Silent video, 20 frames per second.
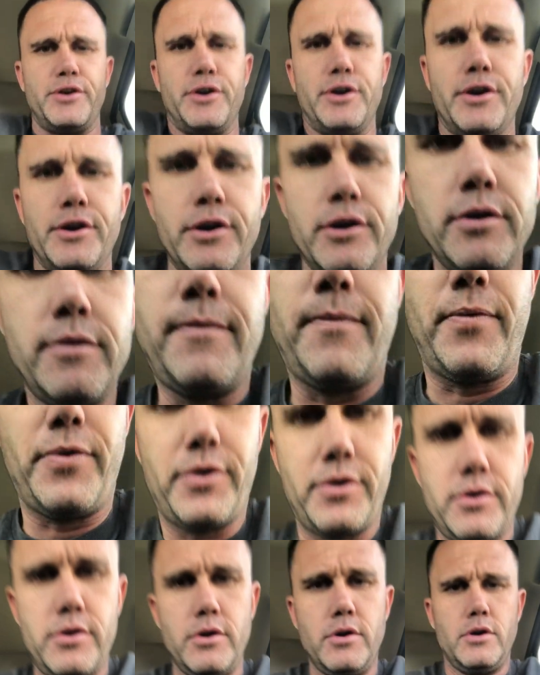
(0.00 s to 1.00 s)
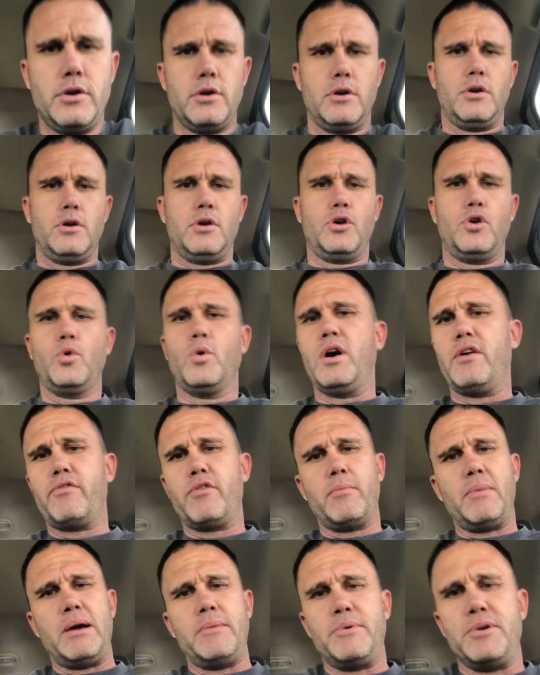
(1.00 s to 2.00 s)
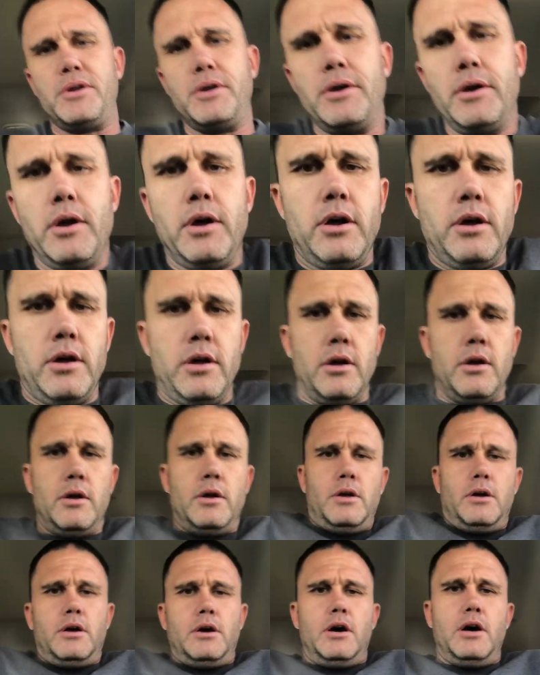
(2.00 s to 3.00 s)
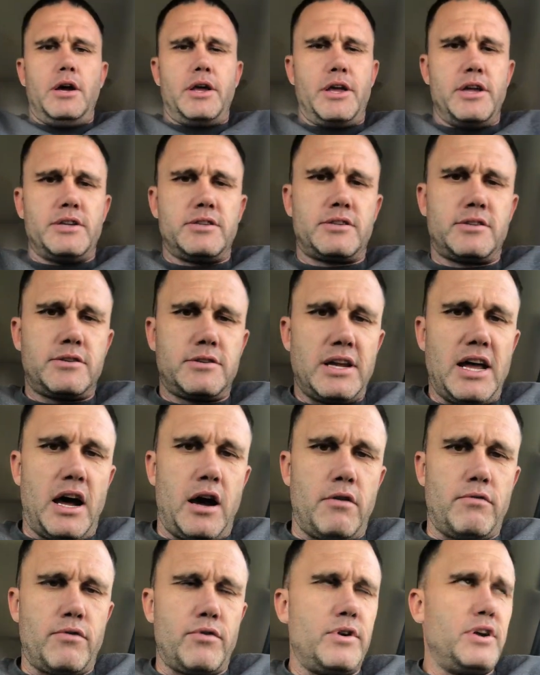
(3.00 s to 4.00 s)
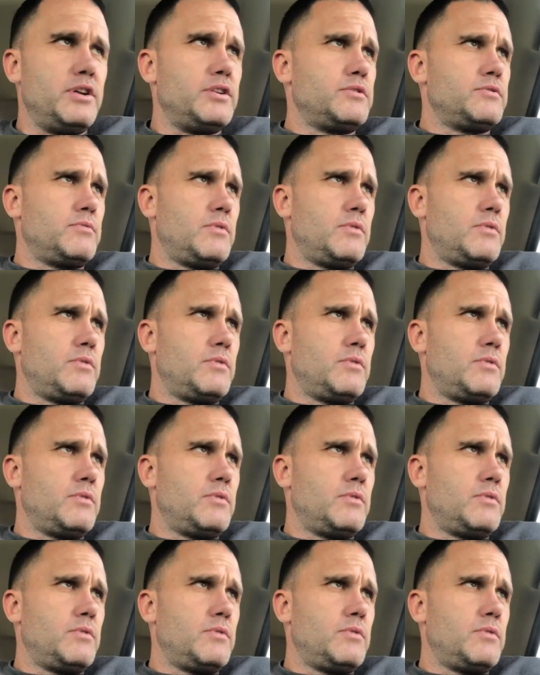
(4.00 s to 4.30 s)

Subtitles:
or whoever it might be against Alvarez?